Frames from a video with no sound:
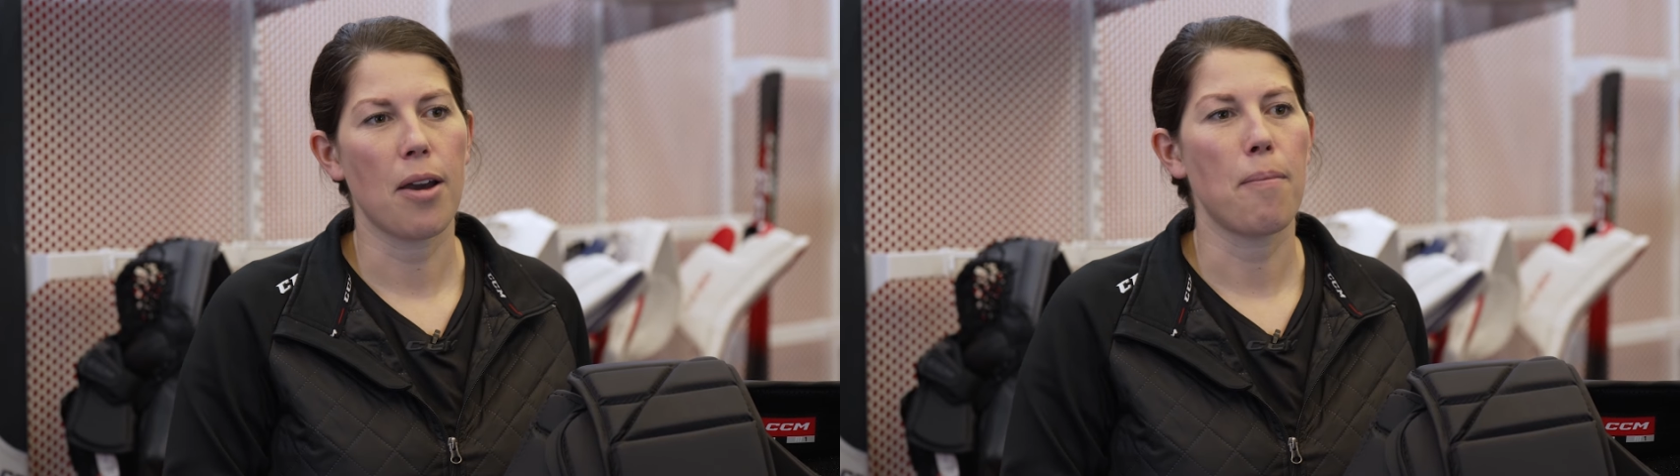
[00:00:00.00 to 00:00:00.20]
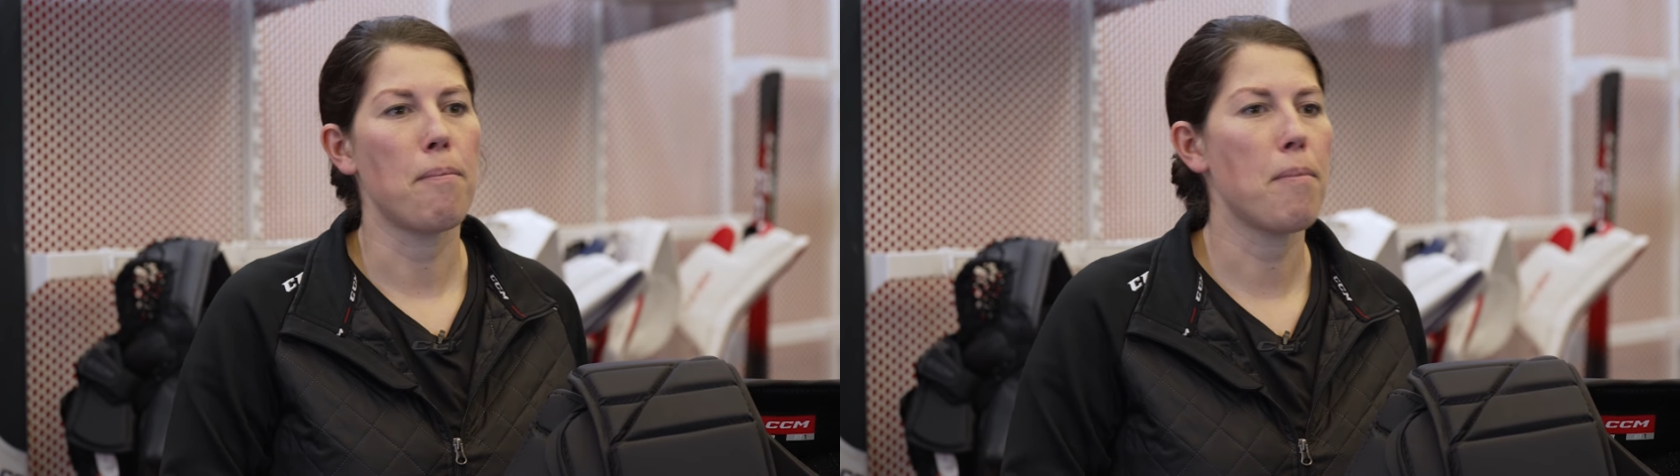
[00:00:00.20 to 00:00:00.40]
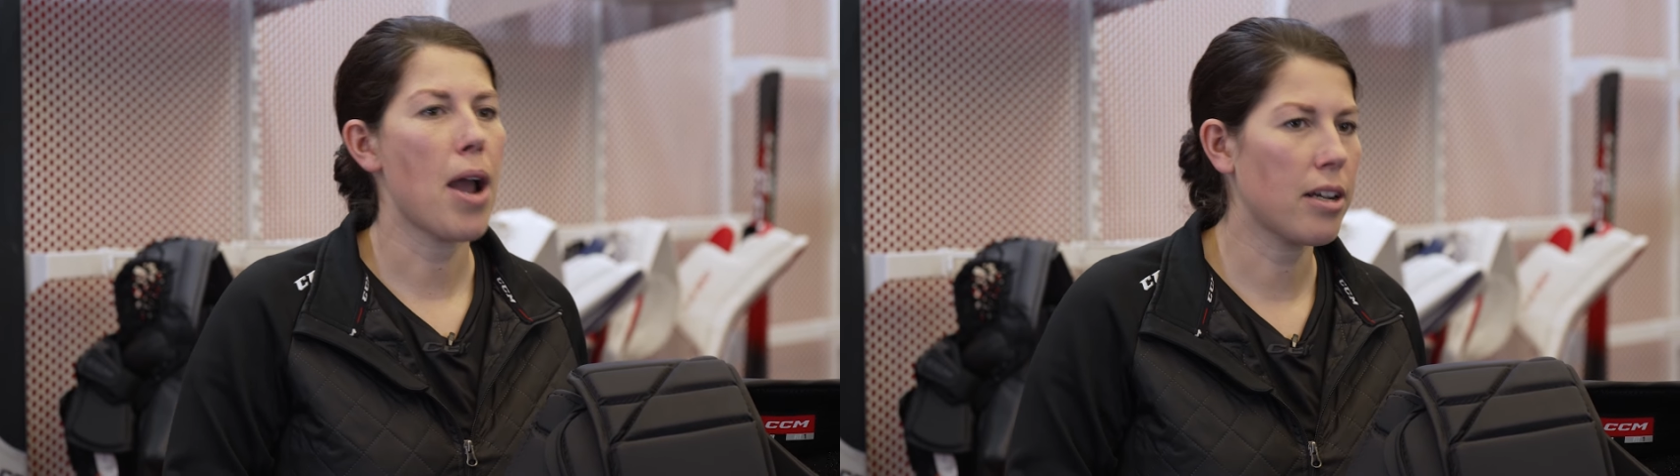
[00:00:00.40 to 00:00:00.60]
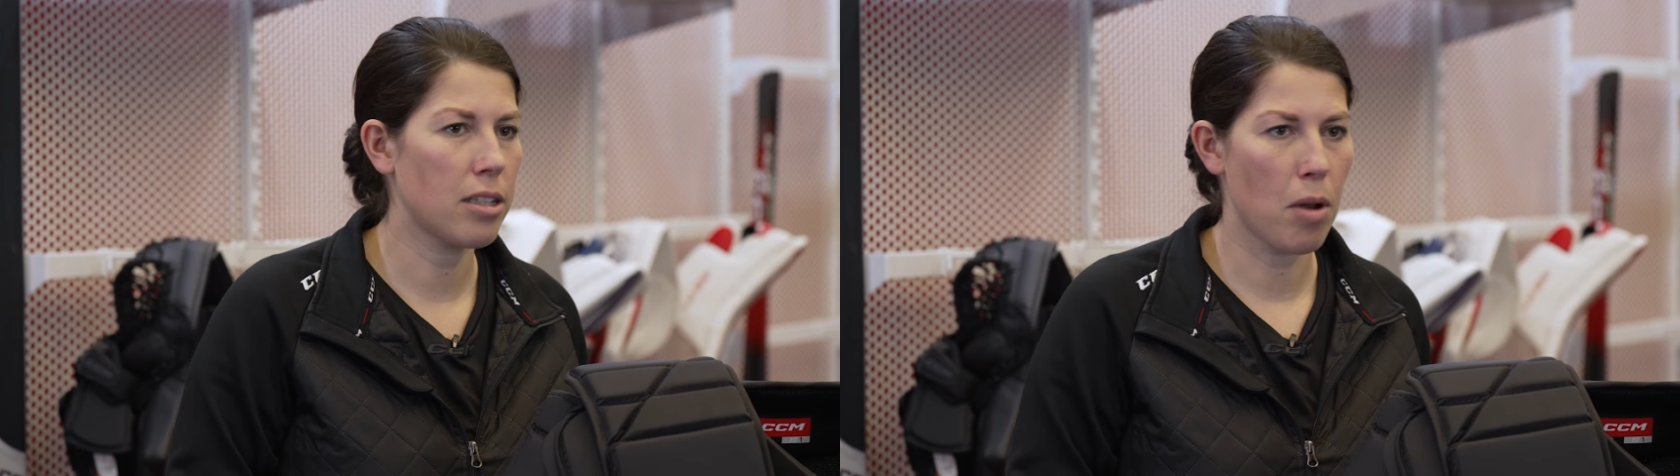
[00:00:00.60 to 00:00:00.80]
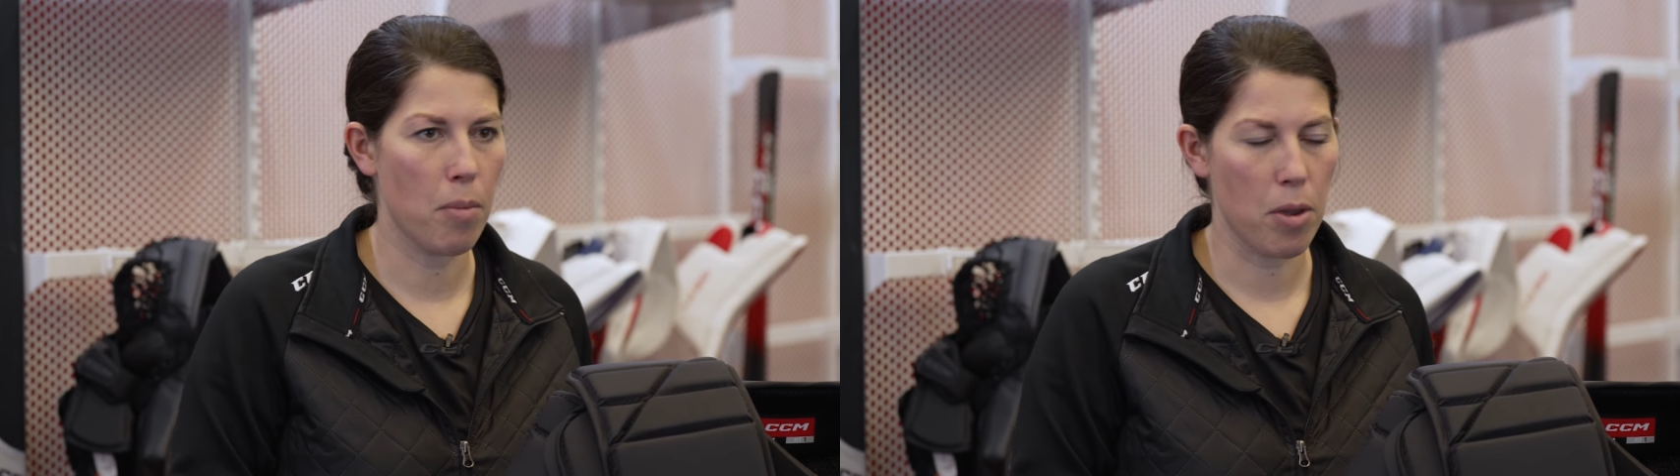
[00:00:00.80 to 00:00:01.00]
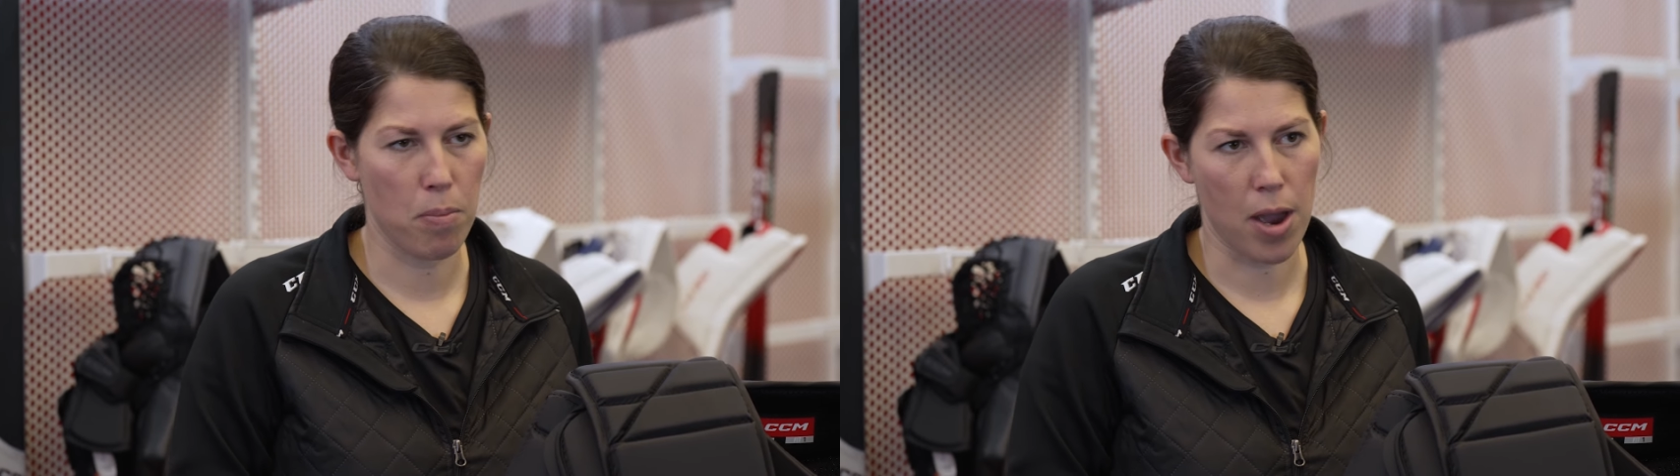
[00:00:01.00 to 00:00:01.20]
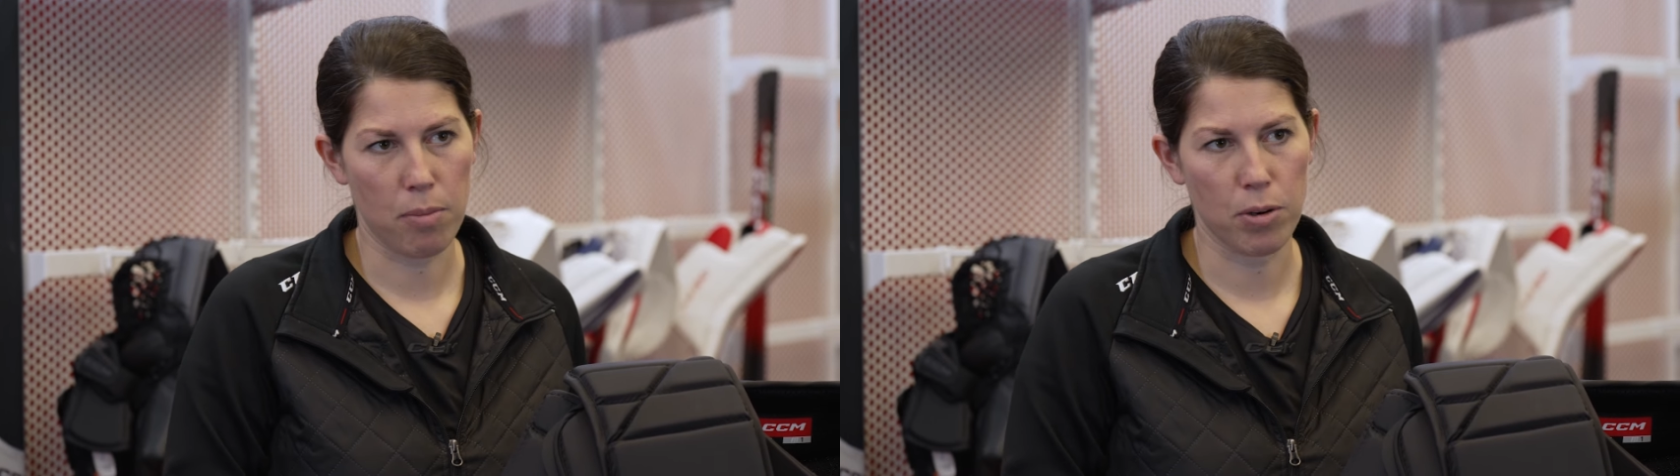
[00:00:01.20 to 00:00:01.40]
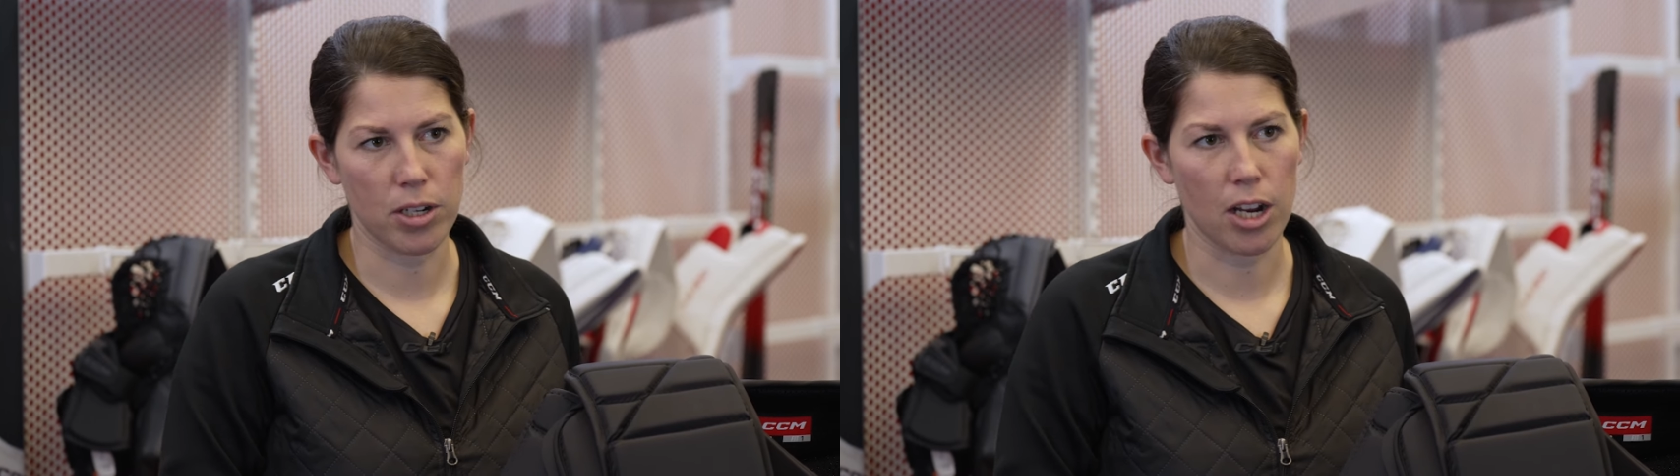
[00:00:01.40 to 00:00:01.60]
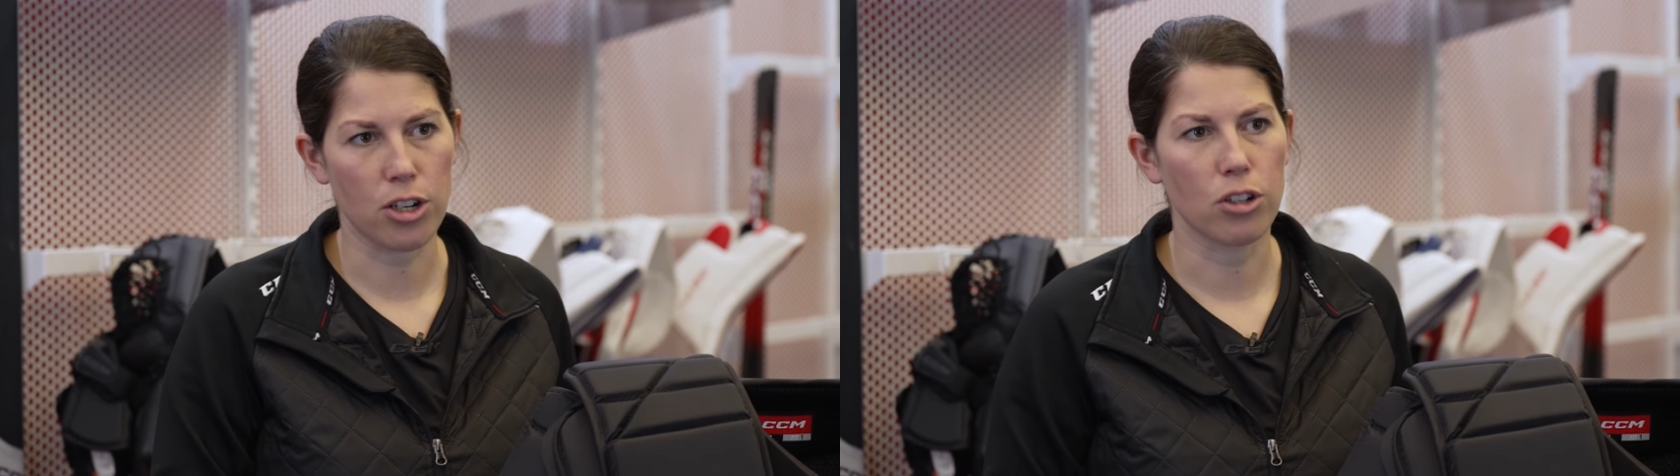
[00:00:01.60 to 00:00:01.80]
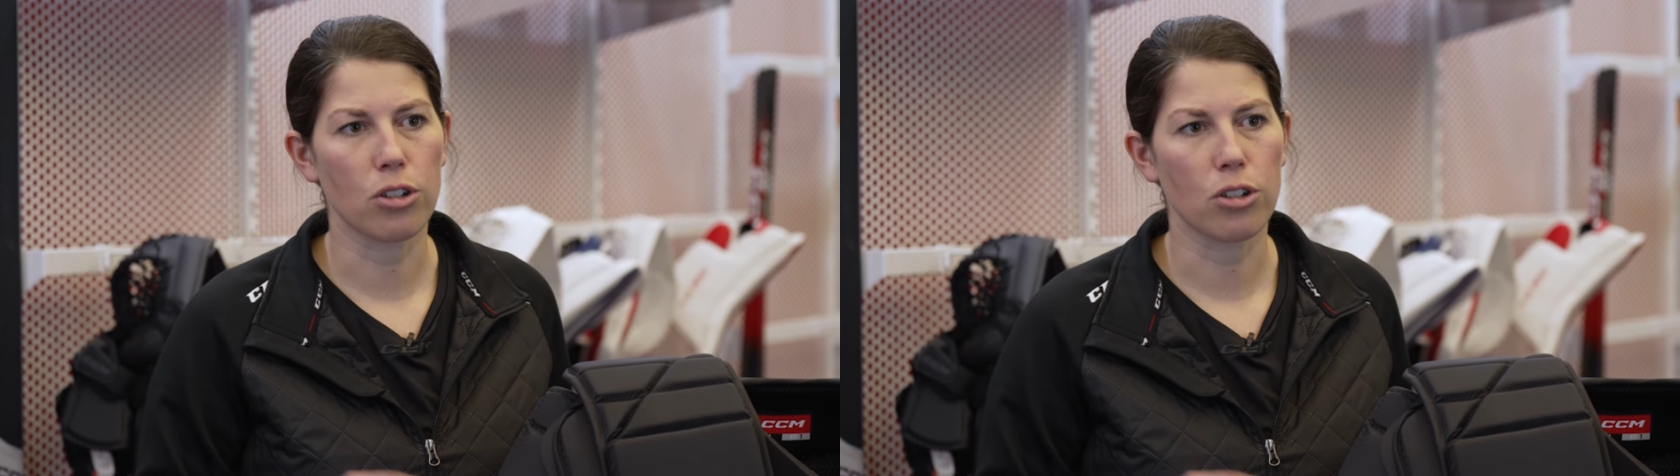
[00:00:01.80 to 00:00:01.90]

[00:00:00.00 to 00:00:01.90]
maximum impact protection.